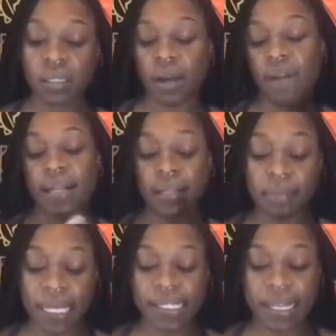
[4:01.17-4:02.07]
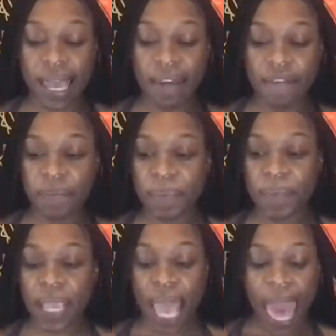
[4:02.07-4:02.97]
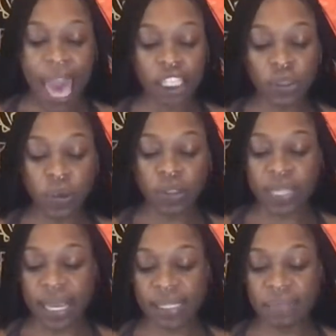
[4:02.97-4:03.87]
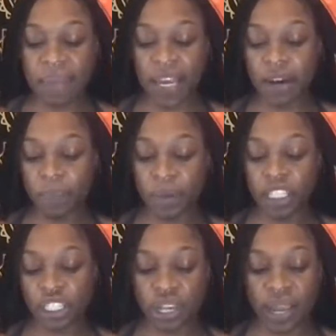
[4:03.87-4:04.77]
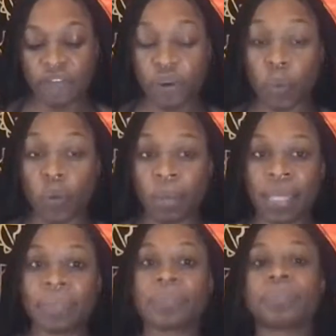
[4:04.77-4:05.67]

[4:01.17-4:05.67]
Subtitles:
All right, domestic life. Actual things men appreciate from women.